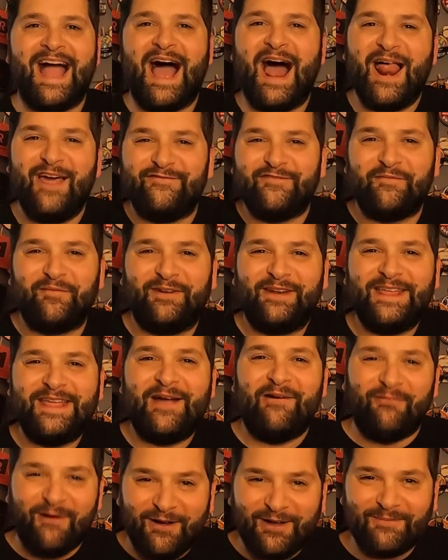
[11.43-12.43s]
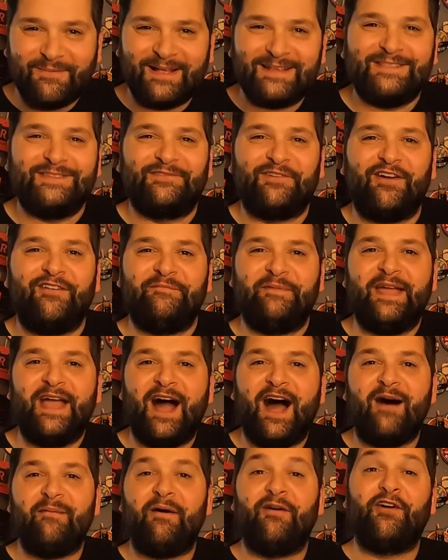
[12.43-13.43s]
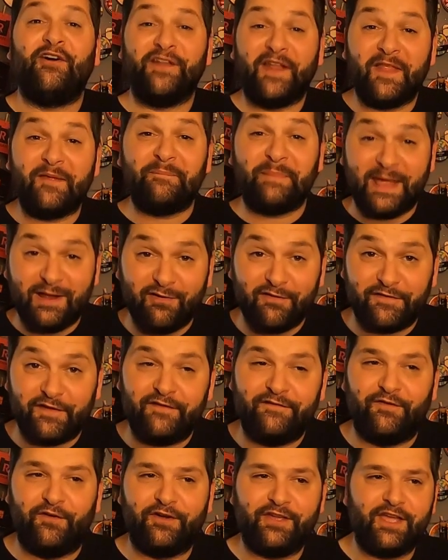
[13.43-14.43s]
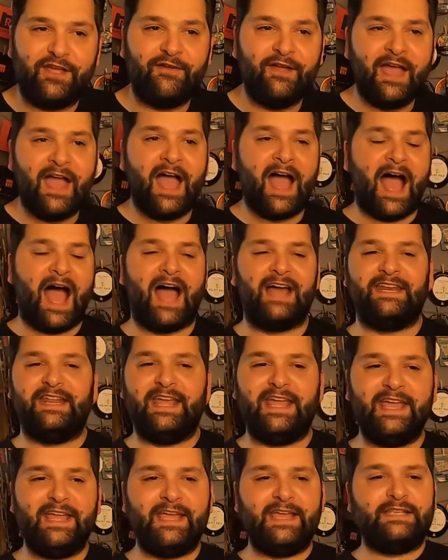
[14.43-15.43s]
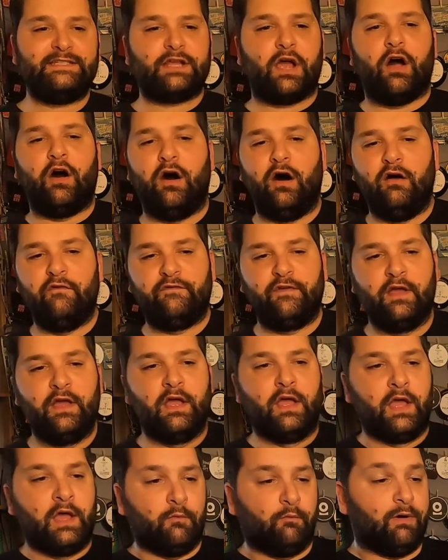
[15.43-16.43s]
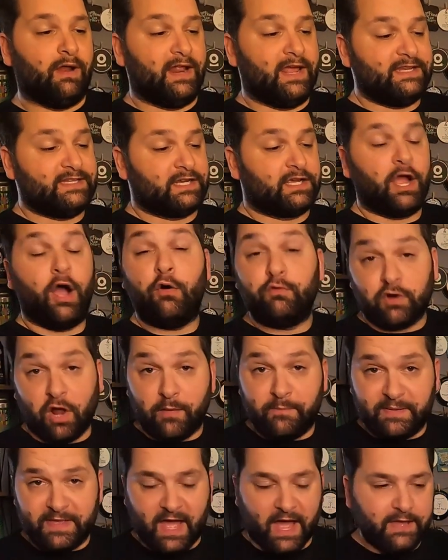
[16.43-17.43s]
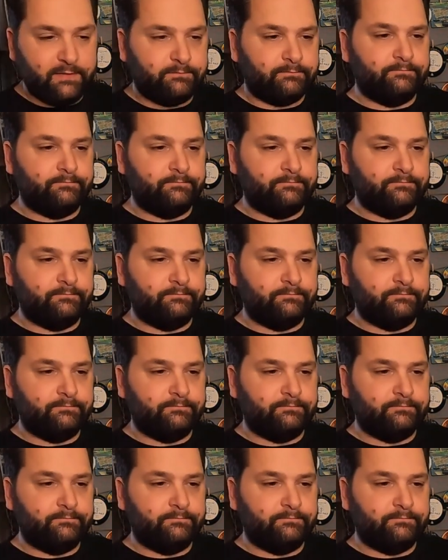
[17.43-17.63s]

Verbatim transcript: Hello everybody, welcome back to the Craft Beer Hub. I've got another beer review for you, and it is of, well, it's a cold IPA